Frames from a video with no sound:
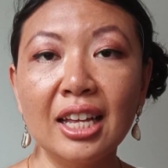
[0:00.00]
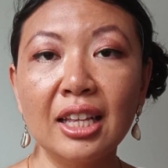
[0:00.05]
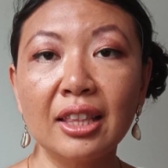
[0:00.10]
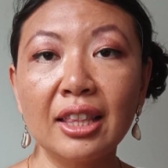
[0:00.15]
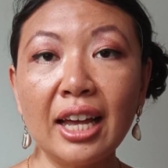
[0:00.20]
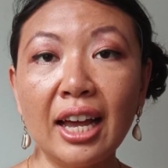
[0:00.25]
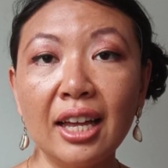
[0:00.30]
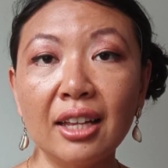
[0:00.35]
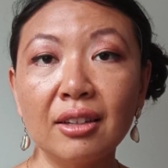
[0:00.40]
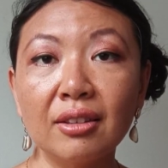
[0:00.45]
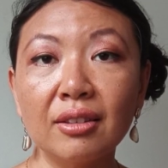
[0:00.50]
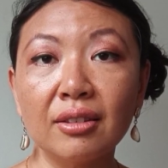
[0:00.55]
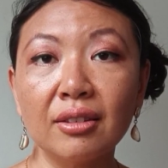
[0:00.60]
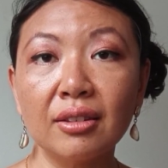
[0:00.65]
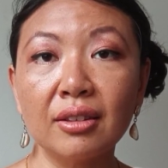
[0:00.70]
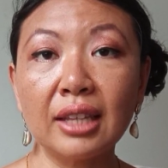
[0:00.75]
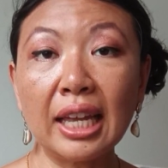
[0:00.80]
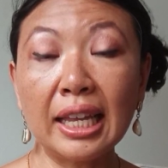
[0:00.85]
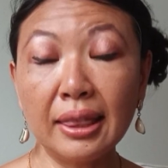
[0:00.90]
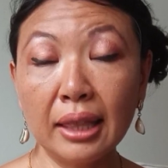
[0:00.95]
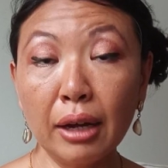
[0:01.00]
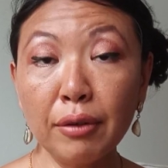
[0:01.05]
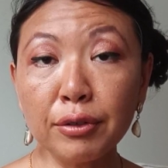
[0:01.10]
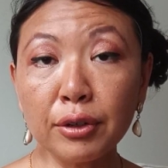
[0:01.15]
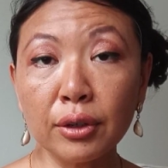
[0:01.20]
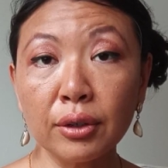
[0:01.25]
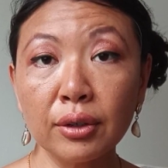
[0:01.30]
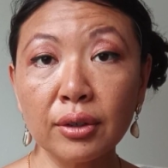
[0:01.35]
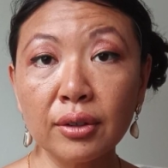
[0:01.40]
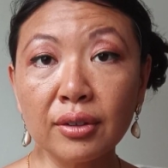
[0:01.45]
That they love
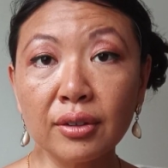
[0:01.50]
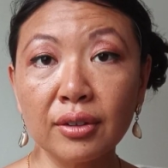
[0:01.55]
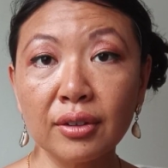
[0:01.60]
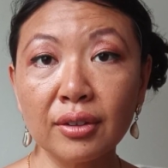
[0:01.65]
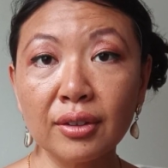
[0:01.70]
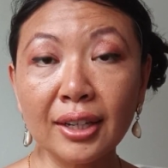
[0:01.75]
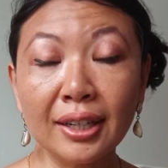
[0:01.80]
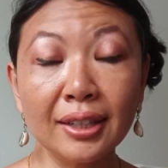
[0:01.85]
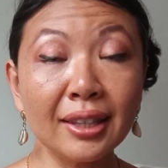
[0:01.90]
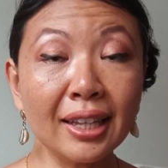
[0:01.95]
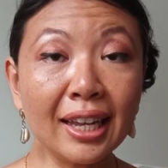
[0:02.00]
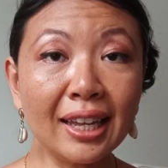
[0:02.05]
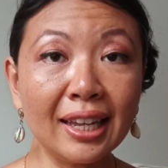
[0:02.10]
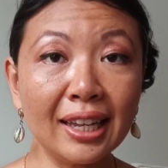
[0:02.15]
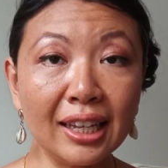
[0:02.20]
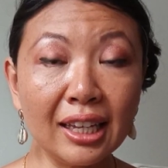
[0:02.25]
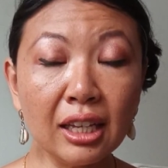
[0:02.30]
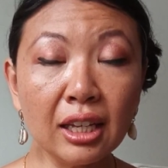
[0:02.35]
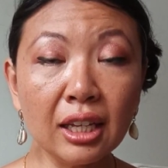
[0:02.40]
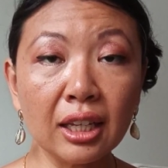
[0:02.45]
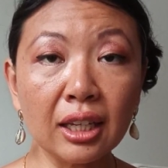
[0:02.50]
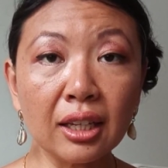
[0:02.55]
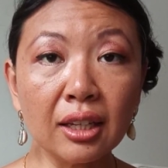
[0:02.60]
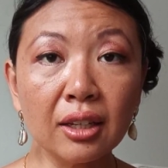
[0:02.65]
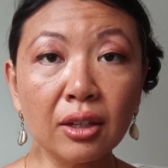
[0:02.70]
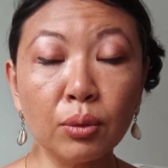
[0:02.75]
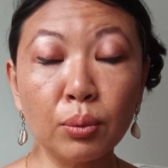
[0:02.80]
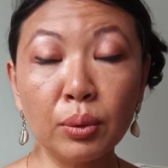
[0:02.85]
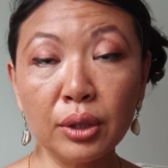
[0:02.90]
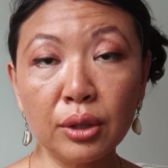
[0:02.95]
you, that they're here
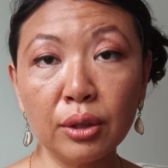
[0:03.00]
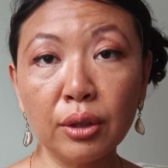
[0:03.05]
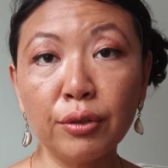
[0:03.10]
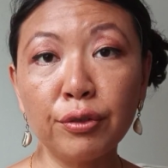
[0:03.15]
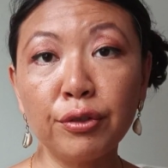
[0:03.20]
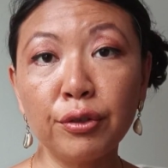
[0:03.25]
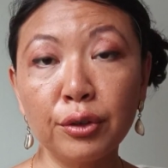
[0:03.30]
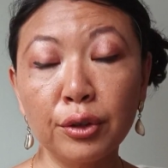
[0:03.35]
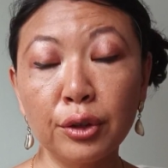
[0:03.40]
with you for